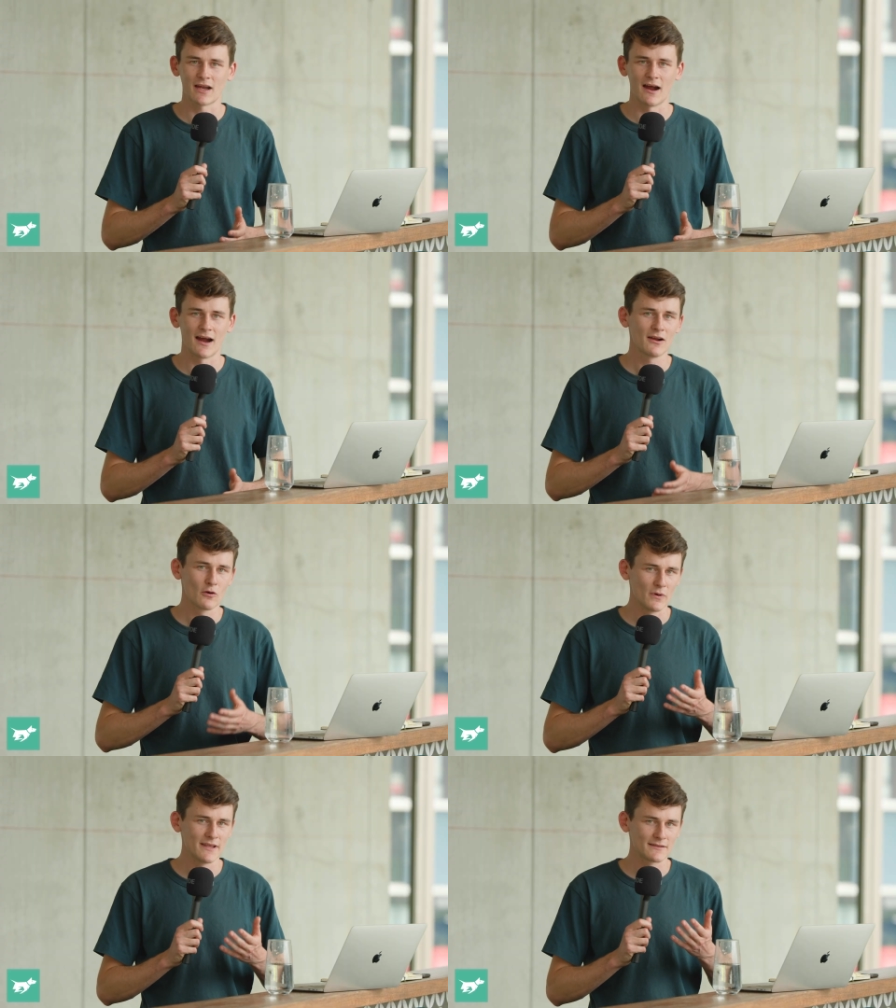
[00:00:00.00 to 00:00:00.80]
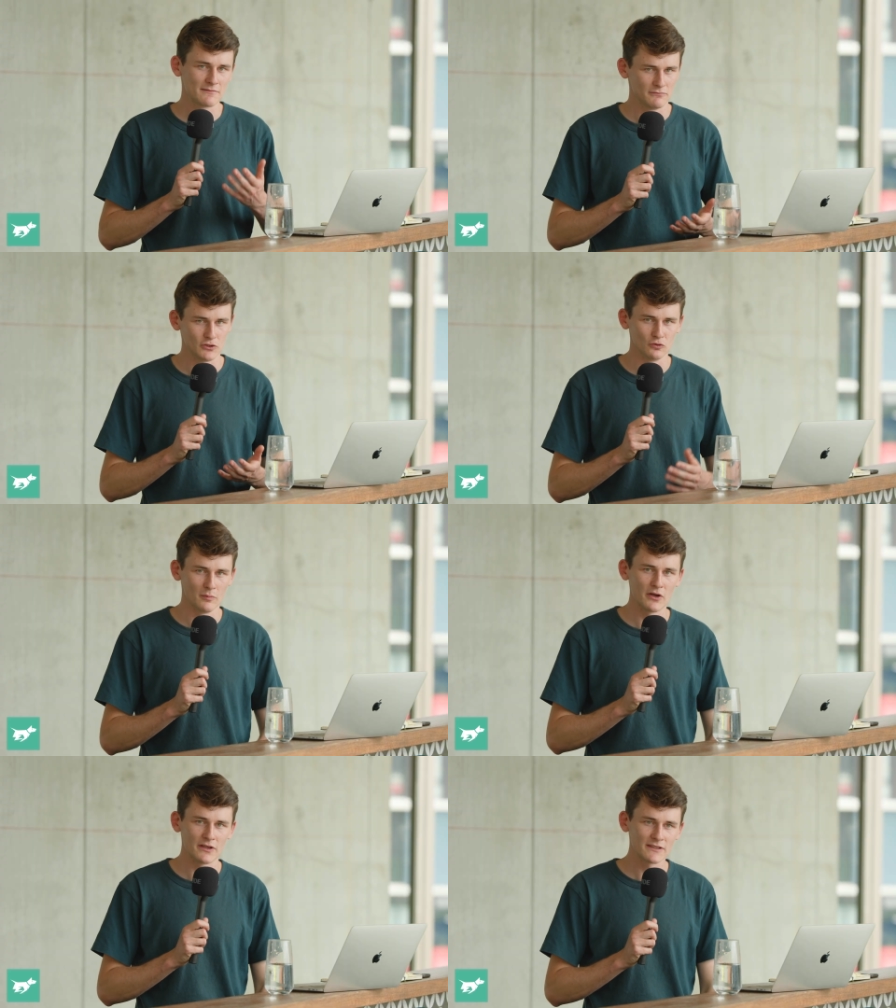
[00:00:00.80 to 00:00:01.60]
car with dual
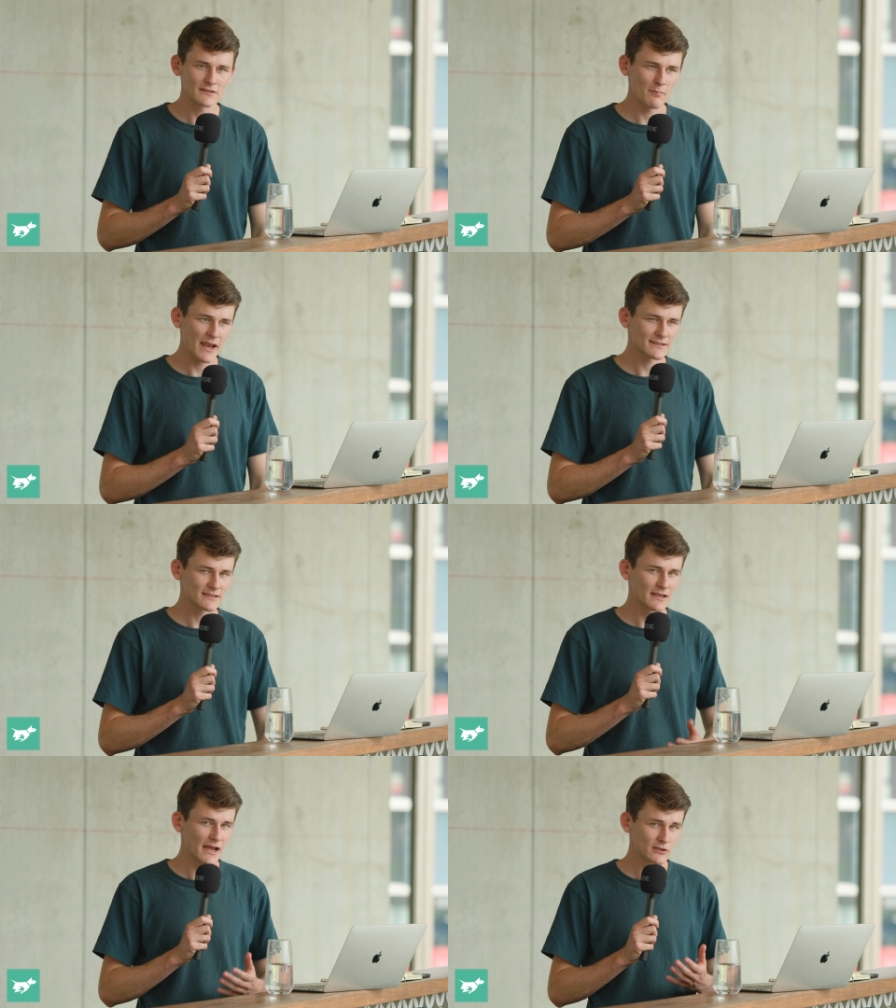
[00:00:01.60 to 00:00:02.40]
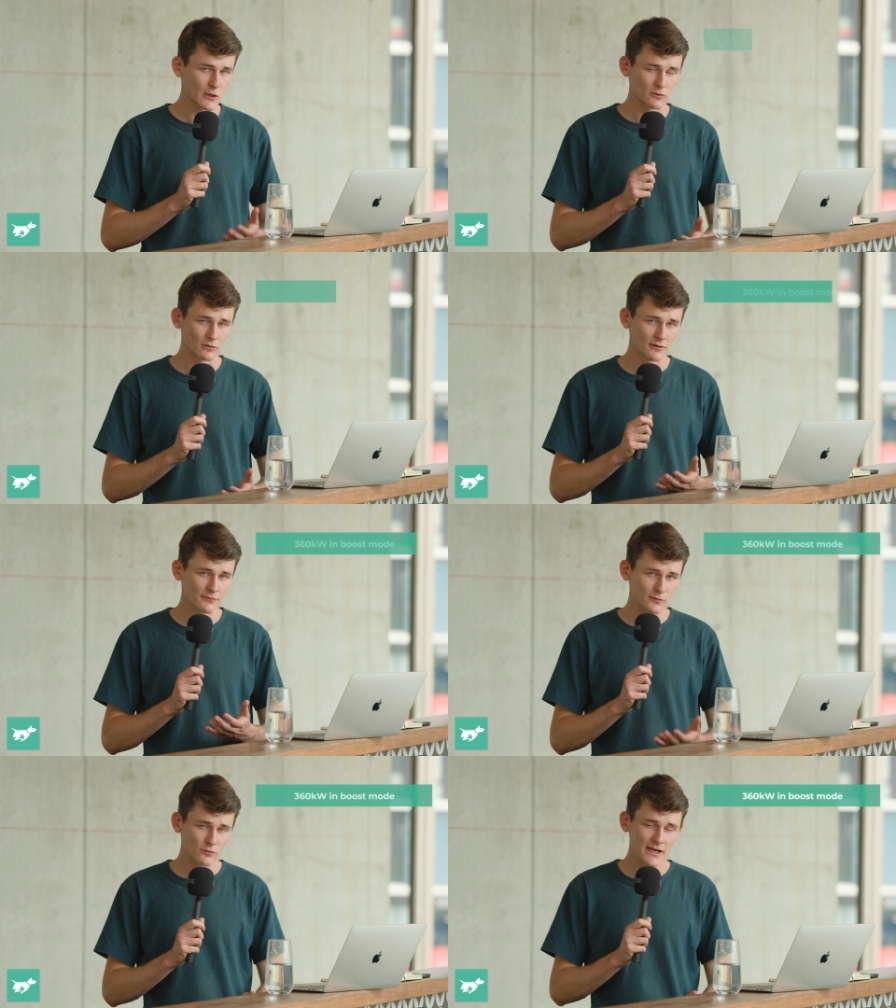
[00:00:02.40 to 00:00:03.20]
motors makes a total of
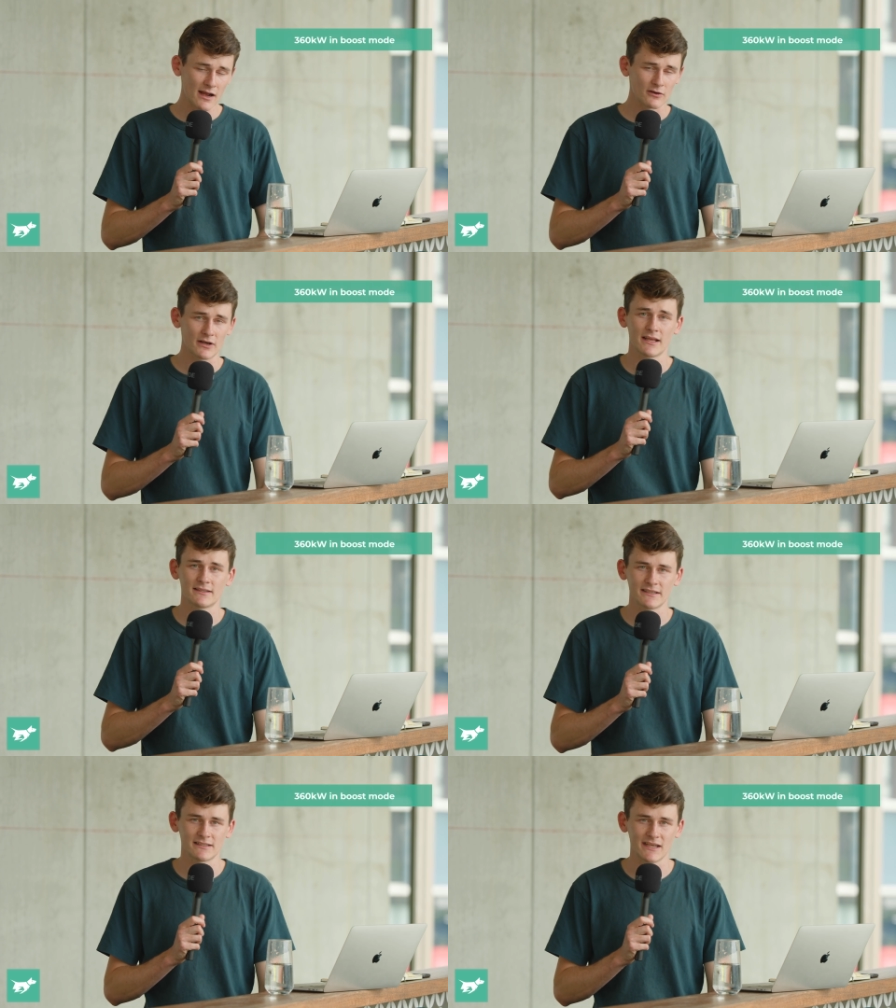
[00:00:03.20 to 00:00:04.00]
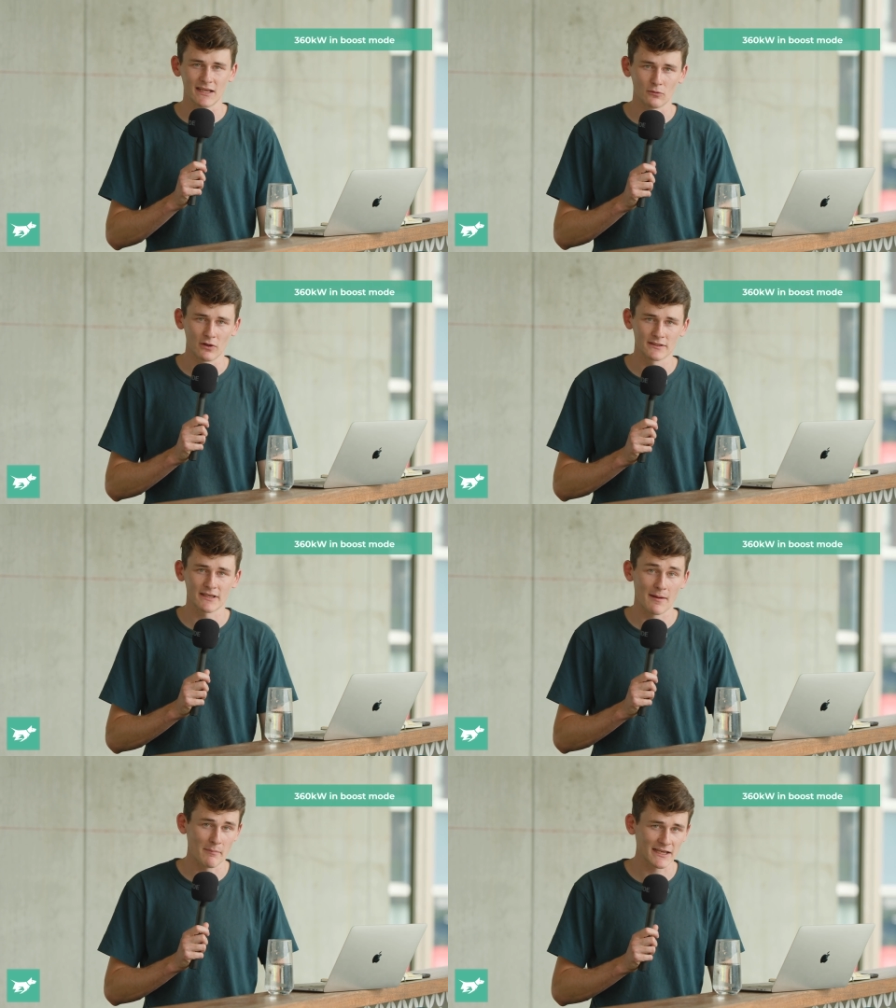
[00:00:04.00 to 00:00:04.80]
360 kilowatts
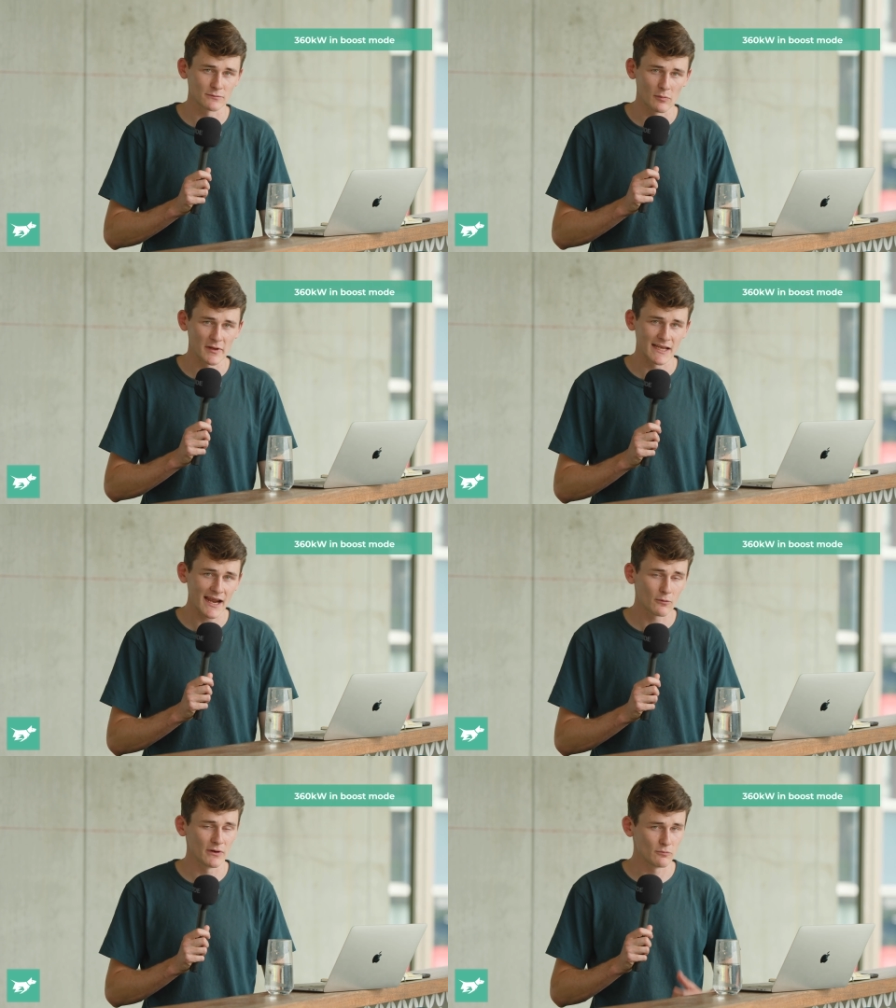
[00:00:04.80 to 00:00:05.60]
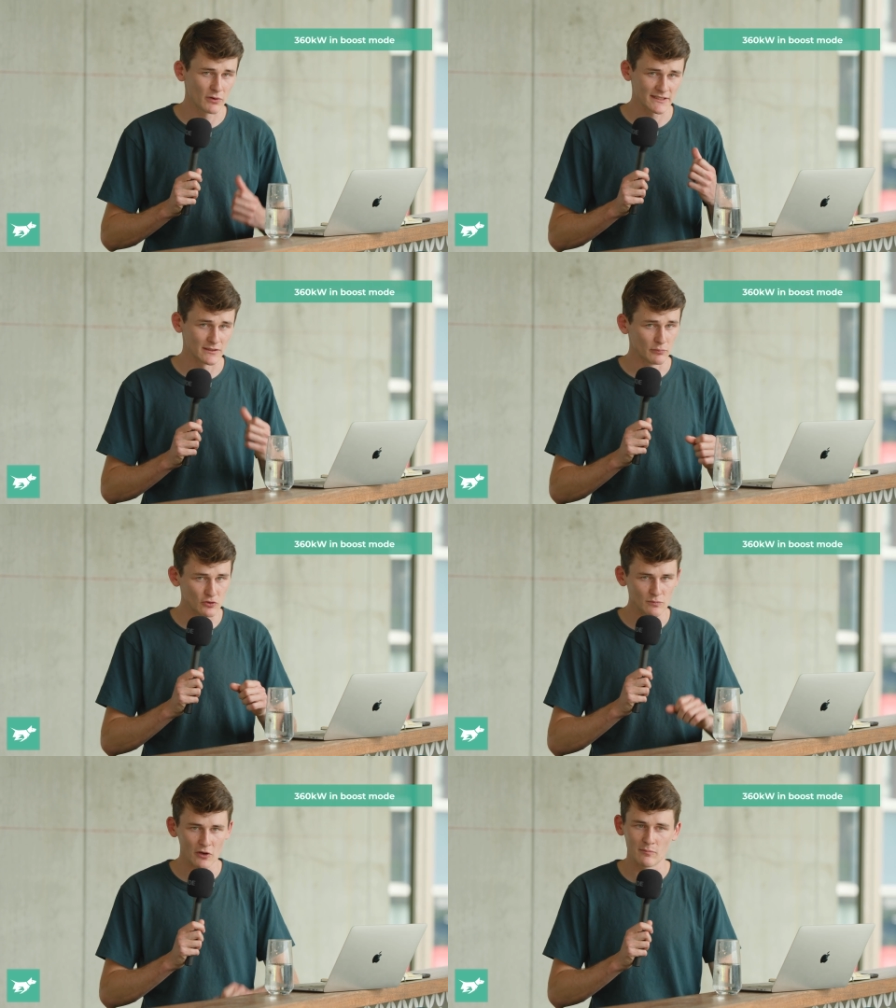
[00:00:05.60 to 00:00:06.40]
at maximum attack when you press the
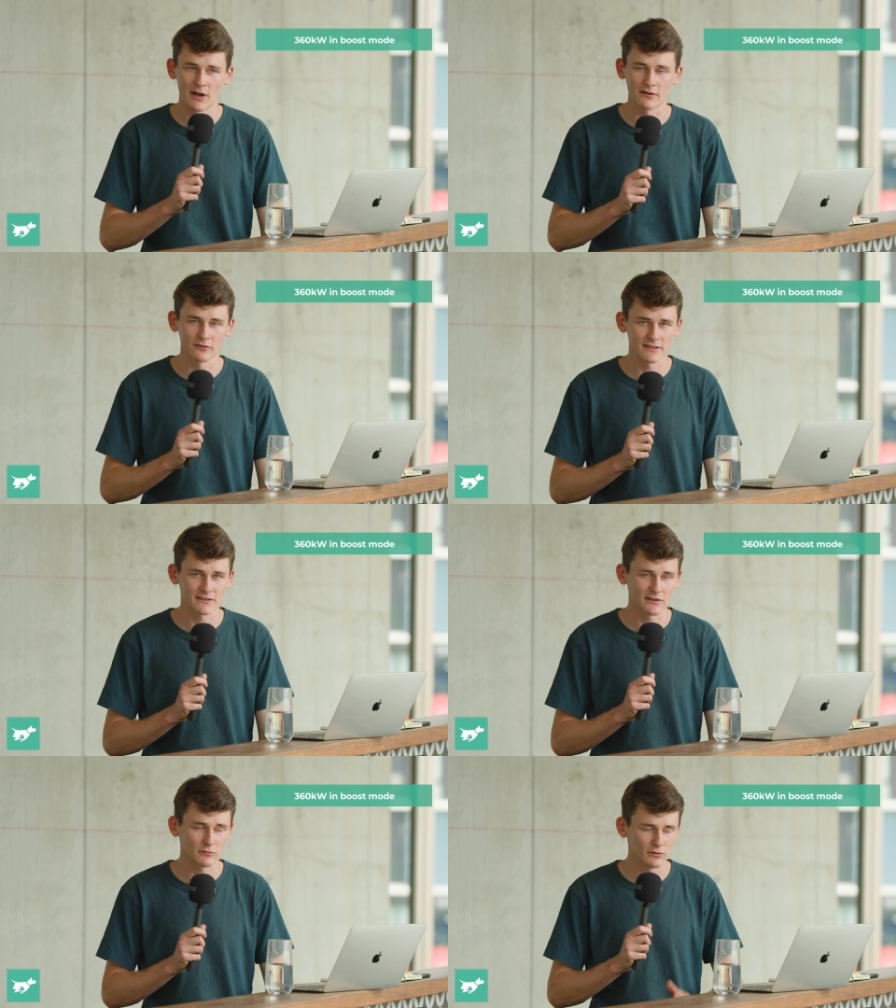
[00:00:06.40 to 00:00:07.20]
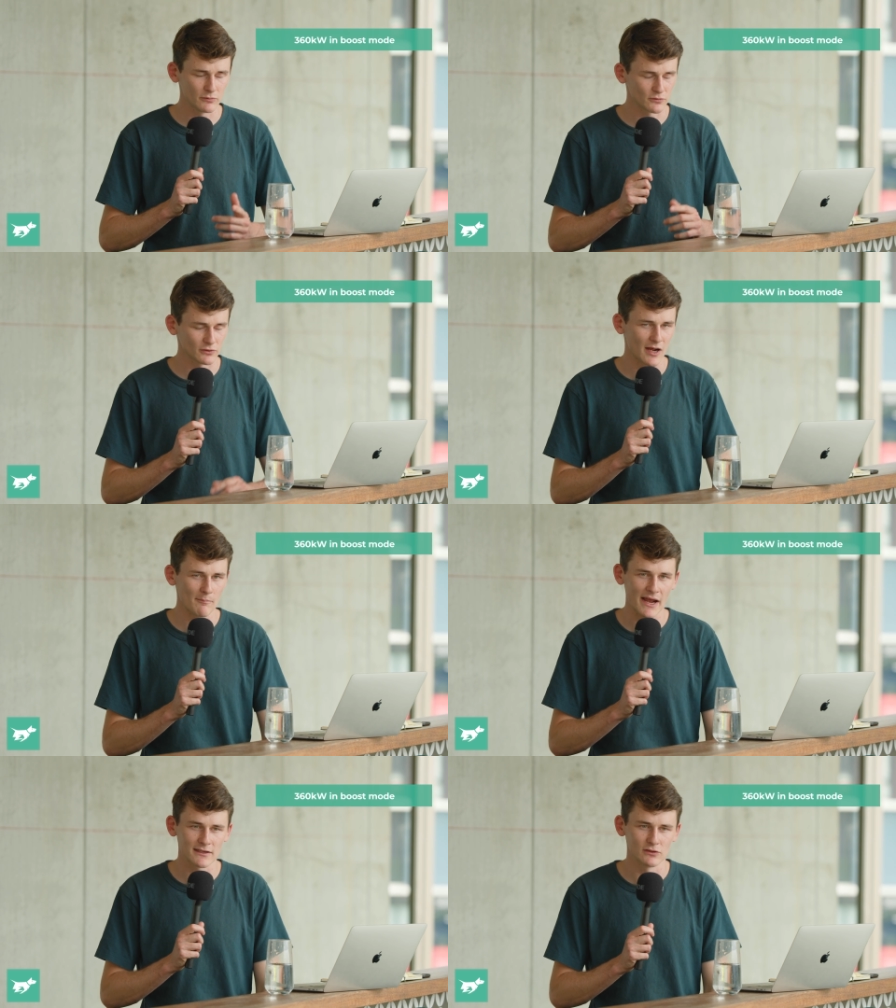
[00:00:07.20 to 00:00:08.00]
boost mode button on the steering wheel, which we'll
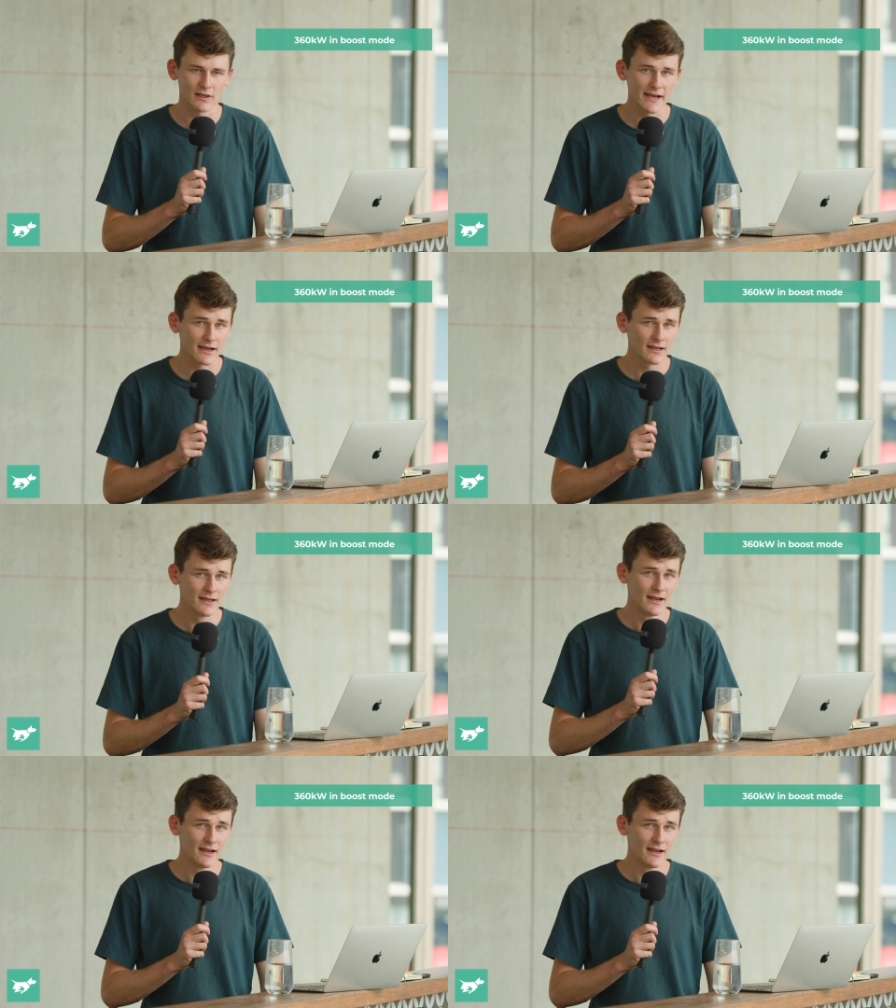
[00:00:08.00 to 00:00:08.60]
come back to later,